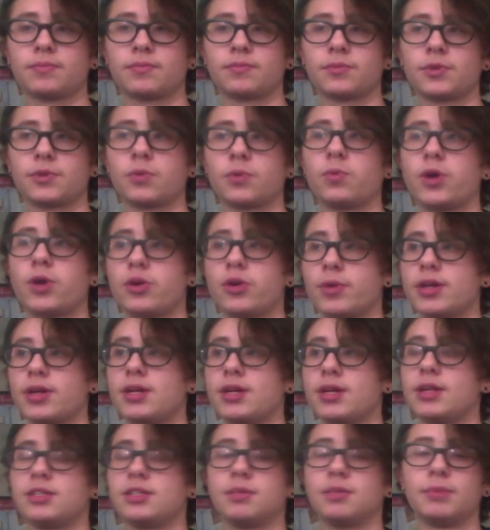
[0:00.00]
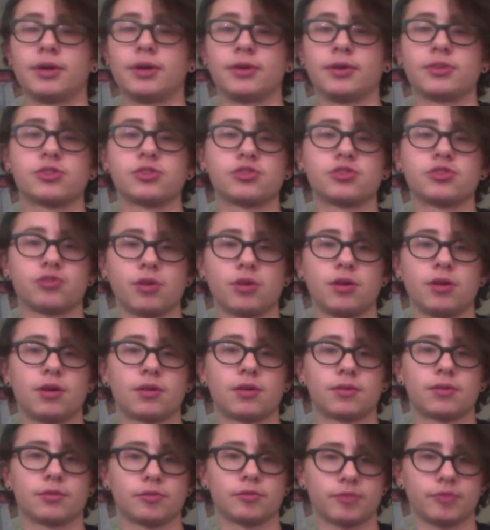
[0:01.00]
what do I need to build a
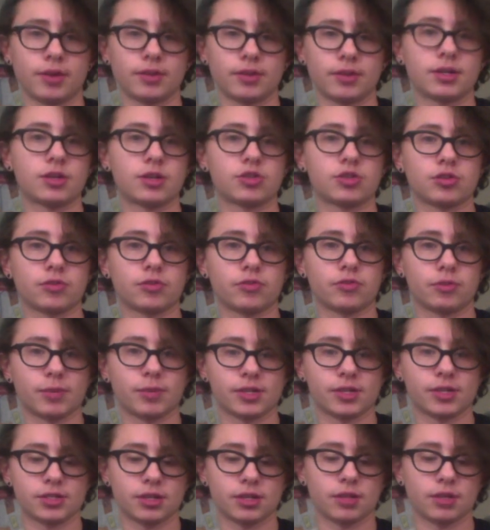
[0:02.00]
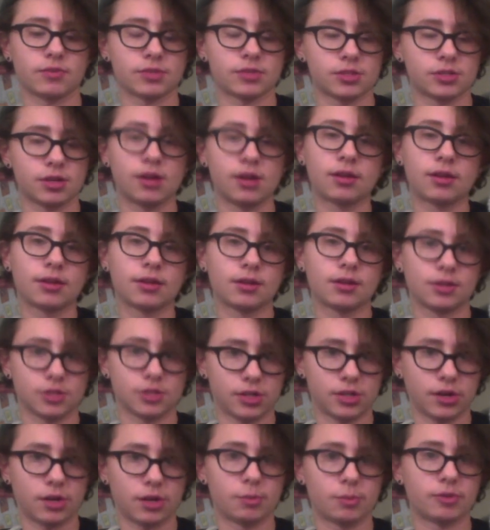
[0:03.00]
strong foundation for myself, a solid,
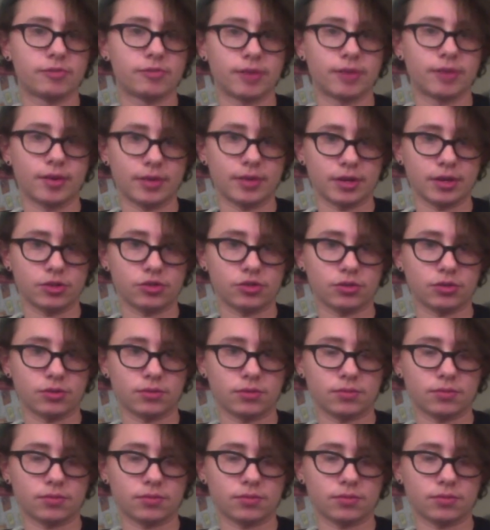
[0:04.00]
unshakable foundation?